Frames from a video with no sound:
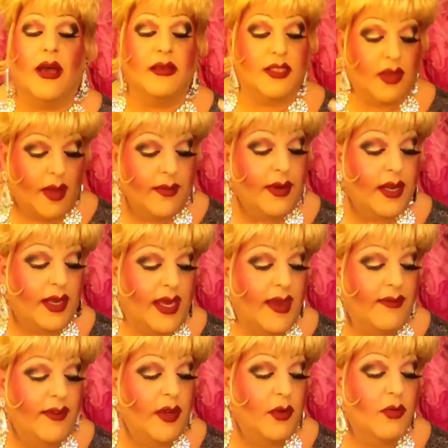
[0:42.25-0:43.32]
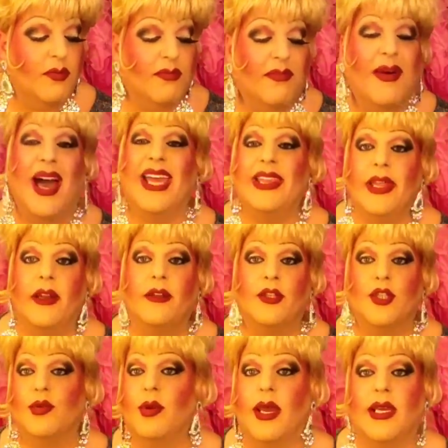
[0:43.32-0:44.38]
So I'm going to give you my little
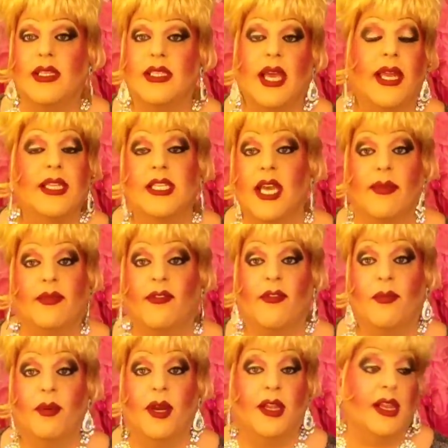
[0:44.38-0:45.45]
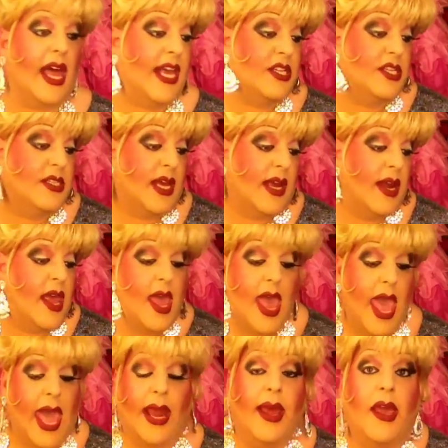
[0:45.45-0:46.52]
tricks and tips for putting lashes on.
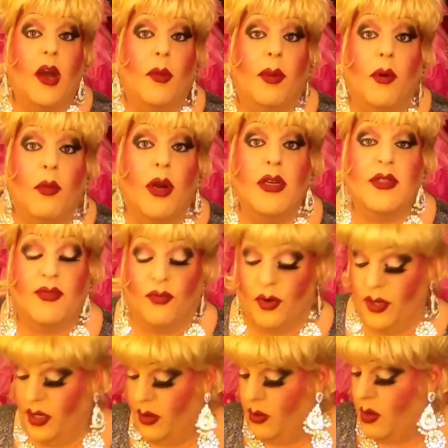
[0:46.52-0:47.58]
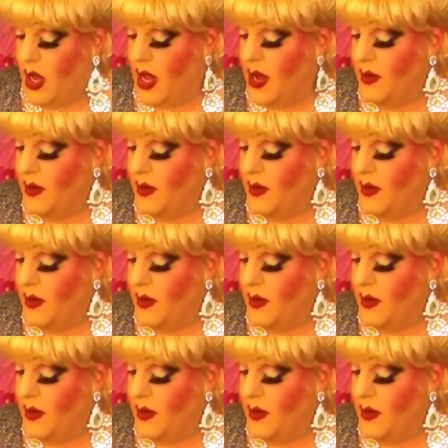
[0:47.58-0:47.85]
And I hope it works for you.